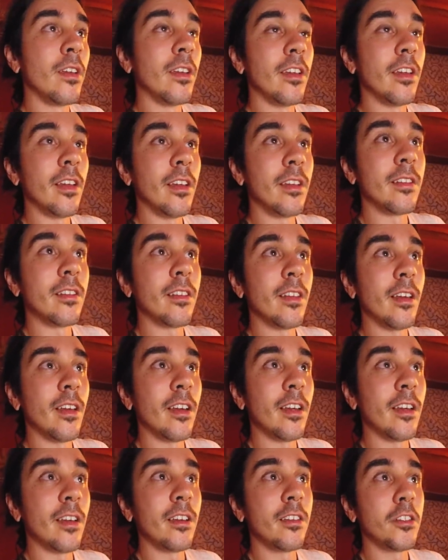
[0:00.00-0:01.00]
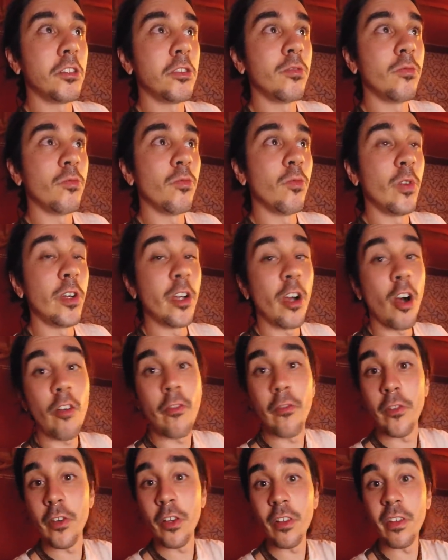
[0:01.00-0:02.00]
And we all
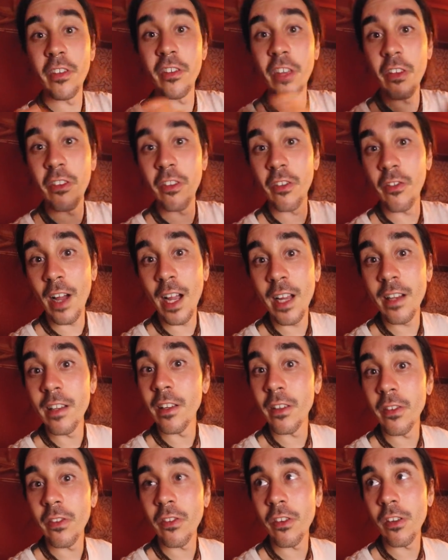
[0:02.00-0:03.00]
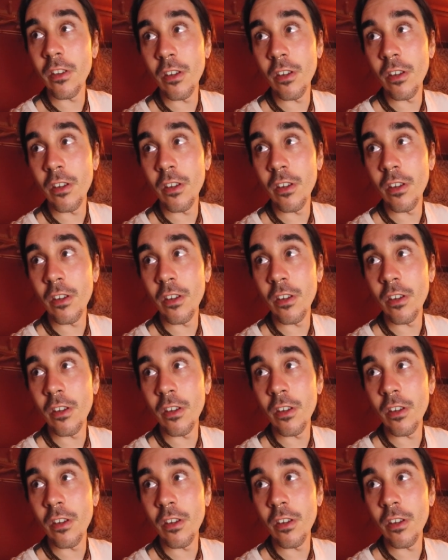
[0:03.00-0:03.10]
feel a sense of I-ness.